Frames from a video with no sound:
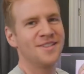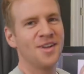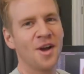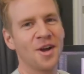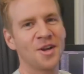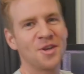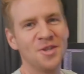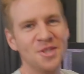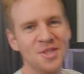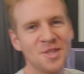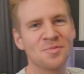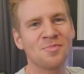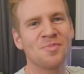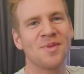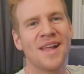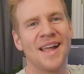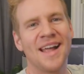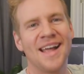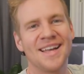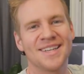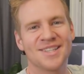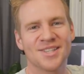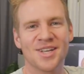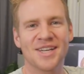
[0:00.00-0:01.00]
I could just play
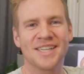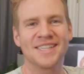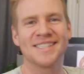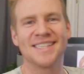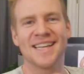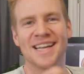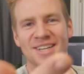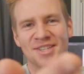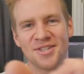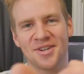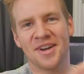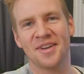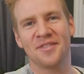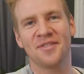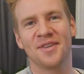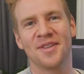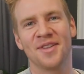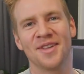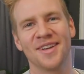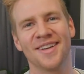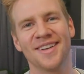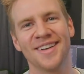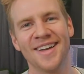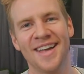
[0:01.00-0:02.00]
it as like a soundtrack for
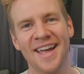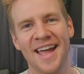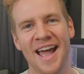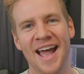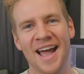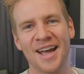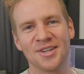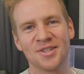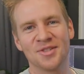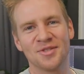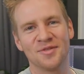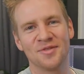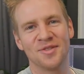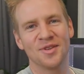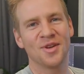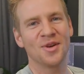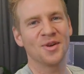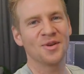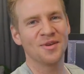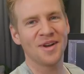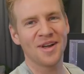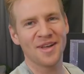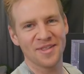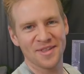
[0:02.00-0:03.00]
the actual
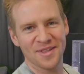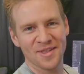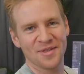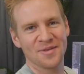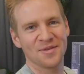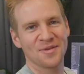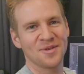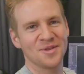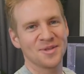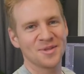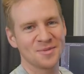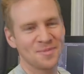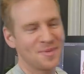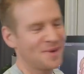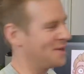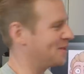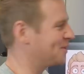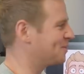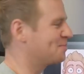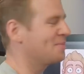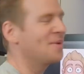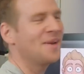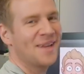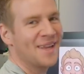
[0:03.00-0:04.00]
vlog rather than through the
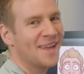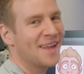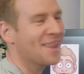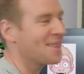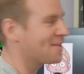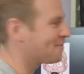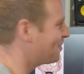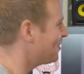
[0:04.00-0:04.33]
speeds, But you get